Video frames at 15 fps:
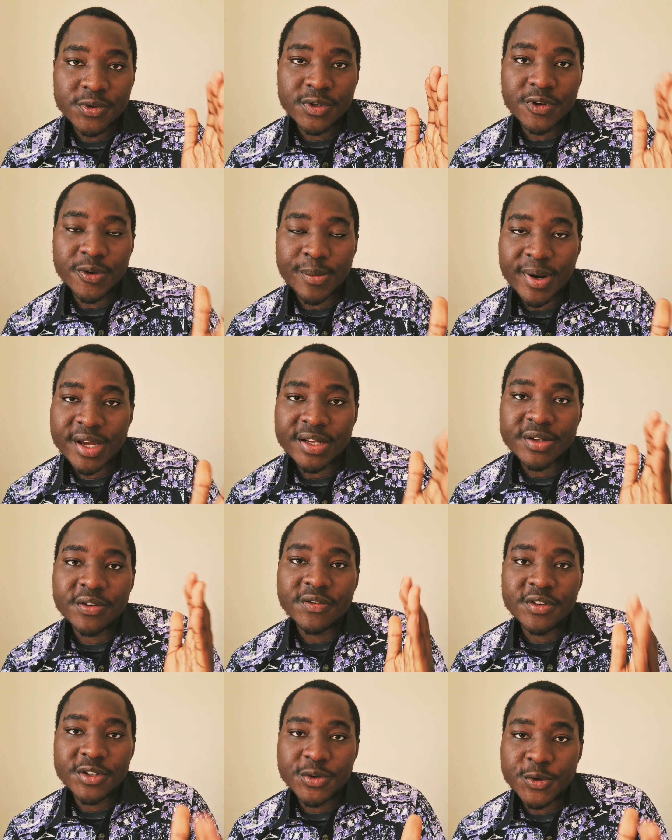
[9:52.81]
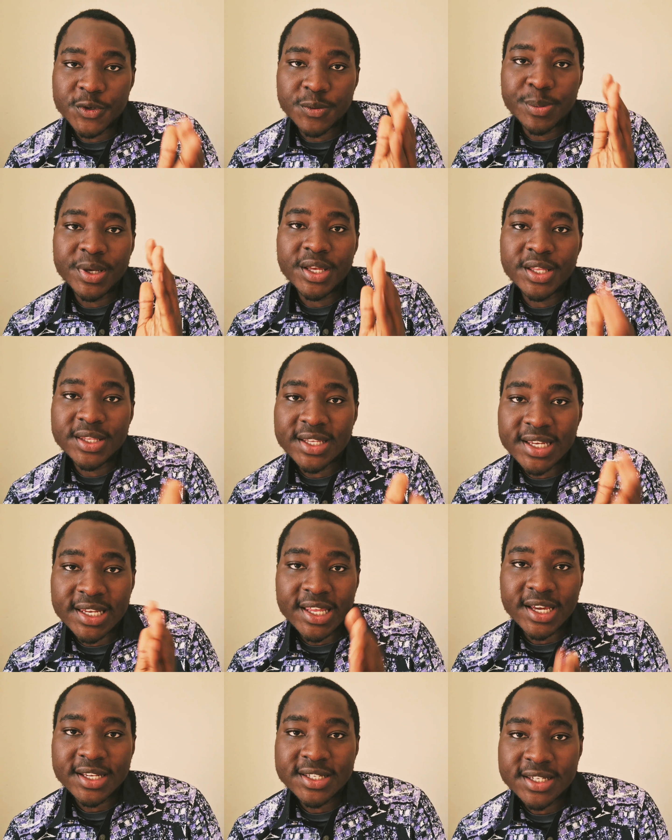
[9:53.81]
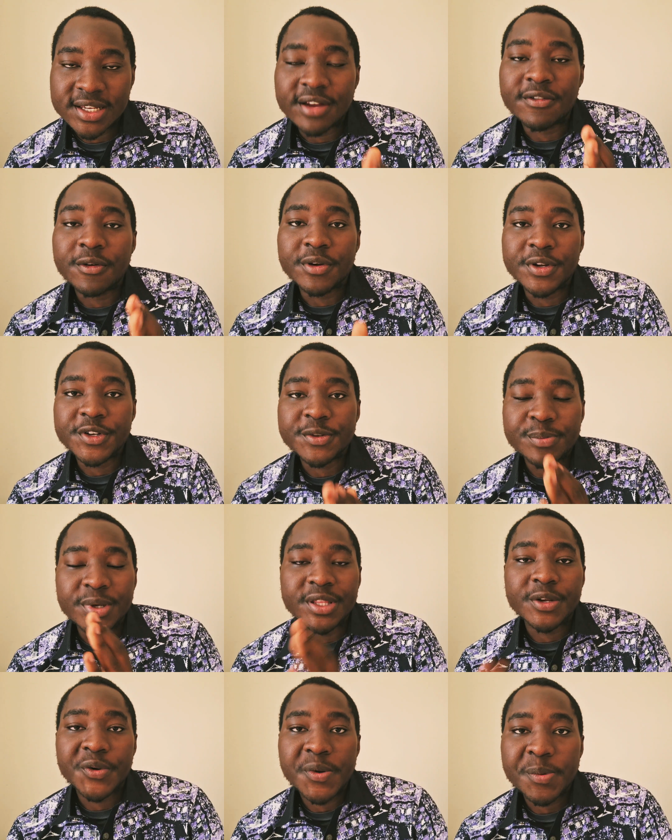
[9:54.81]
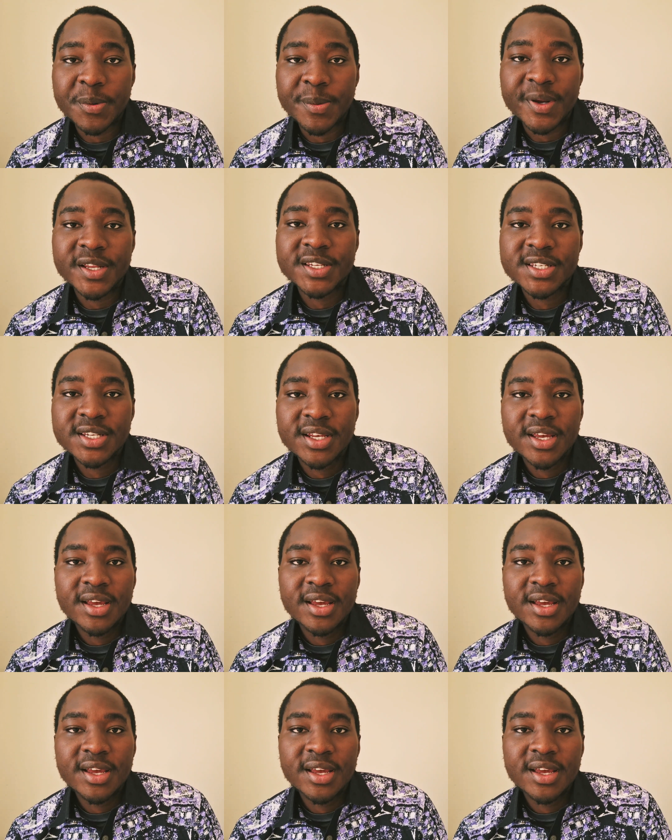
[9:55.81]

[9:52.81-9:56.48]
and reminder of the Jews being the elects and everyone else being the reprobates.